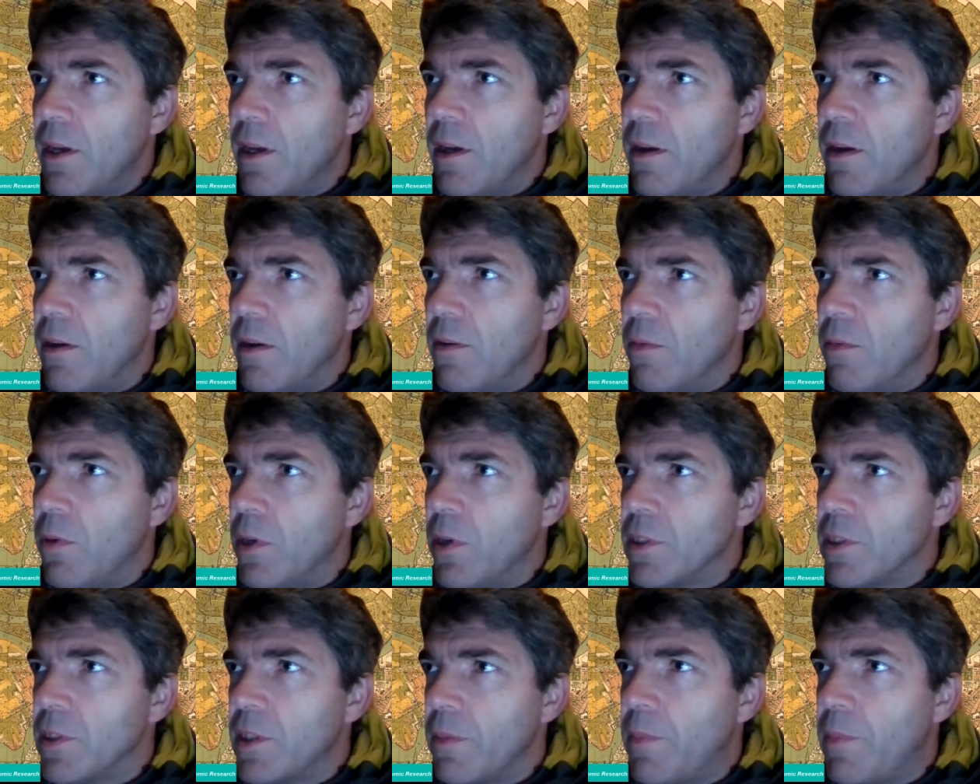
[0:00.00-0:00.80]

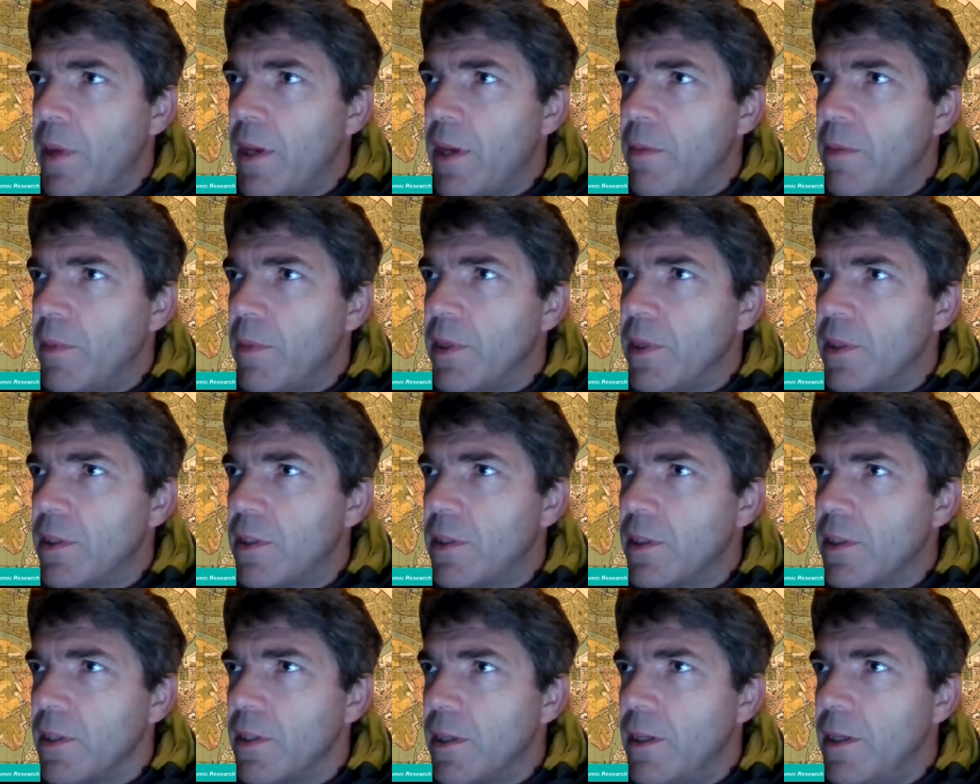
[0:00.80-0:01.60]
was the
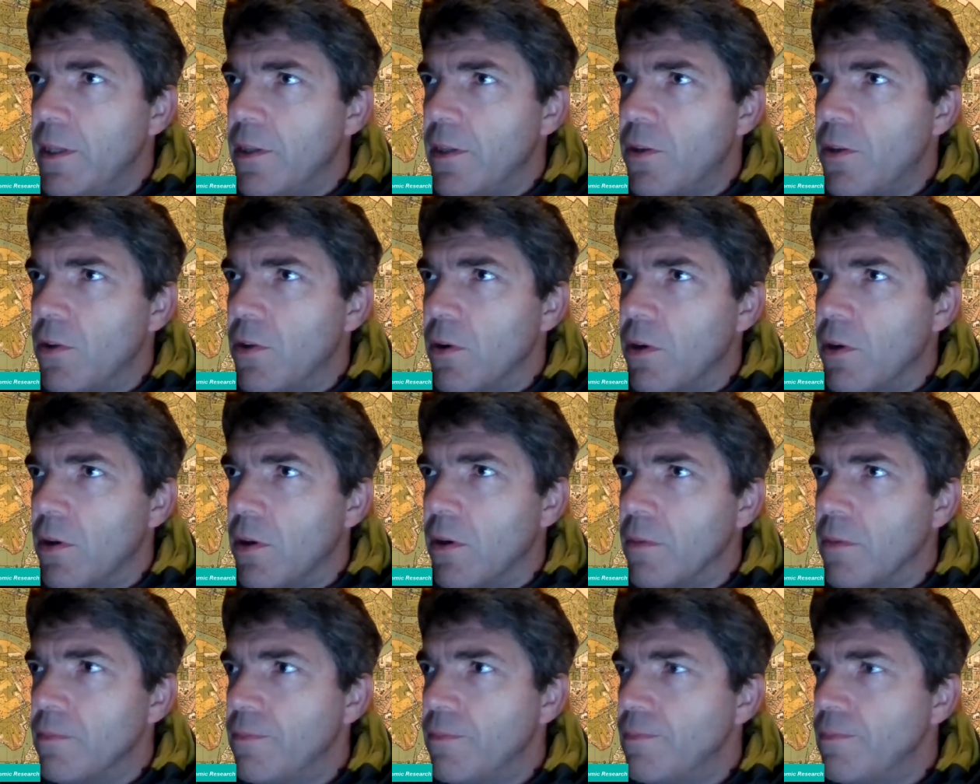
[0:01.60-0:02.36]
payment in your